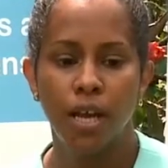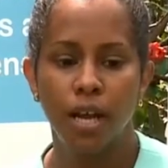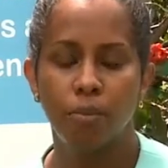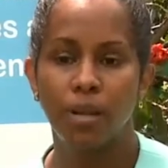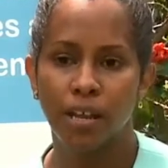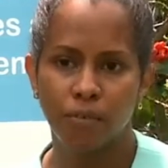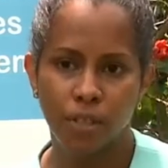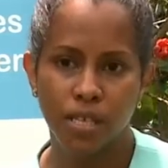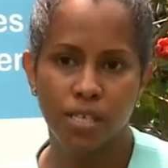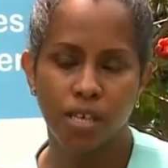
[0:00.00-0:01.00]
apply for
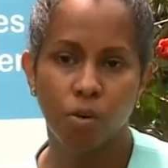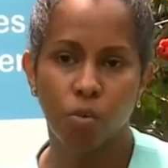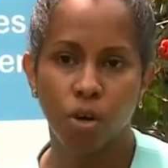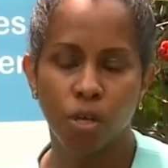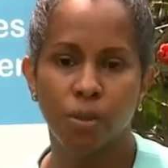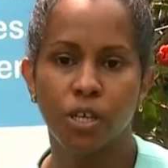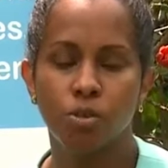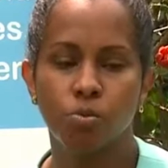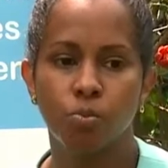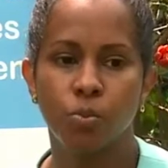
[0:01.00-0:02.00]
this award,
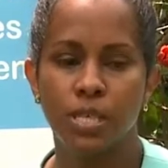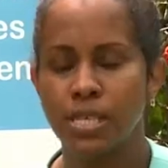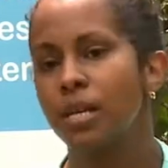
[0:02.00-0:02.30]
because this is